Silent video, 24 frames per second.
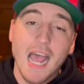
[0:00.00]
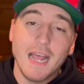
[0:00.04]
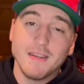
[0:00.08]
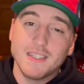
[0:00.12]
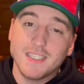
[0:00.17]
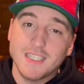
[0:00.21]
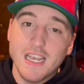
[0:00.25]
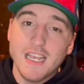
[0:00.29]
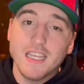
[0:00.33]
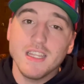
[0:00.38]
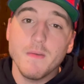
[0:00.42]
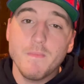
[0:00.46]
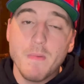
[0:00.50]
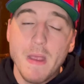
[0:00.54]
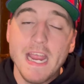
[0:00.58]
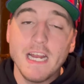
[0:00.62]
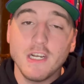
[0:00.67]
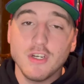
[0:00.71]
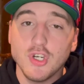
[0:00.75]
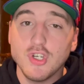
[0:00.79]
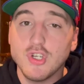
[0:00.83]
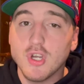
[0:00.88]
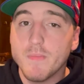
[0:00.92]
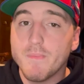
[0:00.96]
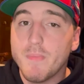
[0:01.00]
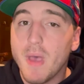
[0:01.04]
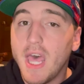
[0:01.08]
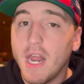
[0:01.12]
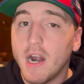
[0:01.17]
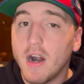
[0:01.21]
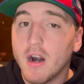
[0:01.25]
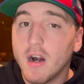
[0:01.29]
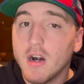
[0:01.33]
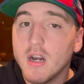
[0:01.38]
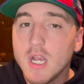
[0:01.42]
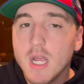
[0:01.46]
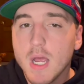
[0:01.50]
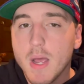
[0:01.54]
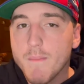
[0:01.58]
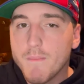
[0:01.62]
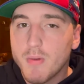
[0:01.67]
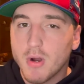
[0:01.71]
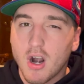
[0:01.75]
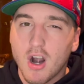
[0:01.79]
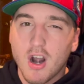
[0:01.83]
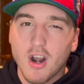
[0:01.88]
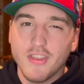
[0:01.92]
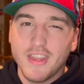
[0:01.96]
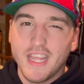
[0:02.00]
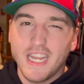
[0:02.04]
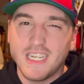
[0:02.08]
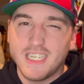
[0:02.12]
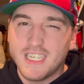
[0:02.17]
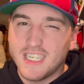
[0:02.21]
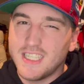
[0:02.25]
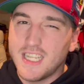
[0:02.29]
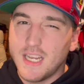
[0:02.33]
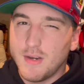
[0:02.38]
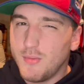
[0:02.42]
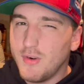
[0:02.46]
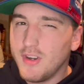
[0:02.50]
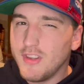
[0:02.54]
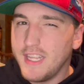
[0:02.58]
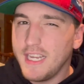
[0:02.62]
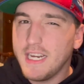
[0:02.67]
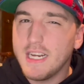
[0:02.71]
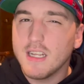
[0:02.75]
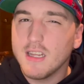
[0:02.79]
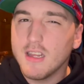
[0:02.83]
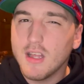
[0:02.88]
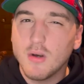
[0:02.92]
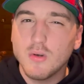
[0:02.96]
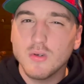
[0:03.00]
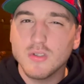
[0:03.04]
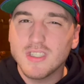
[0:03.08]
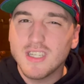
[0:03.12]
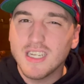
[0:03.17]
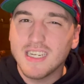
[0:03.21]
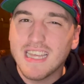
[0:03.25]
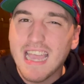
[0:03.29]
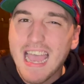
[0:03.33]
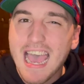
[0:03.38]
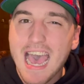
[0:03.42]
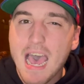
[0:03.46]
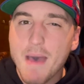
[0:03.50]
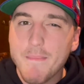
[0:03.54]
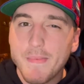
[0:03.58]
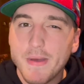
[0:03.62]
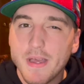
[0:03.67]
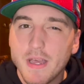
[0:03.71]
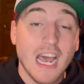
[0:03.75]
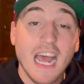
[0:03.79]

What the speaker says: say the Patriots are better, but did they really close the gap?